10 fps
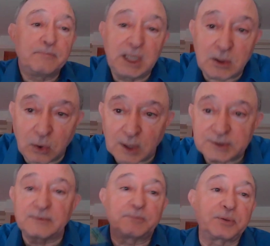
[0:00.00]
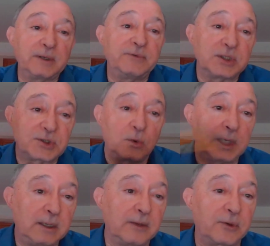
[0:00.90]
because of the previous
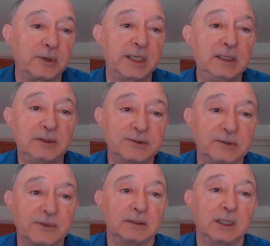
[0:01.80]
20 to 30 years of their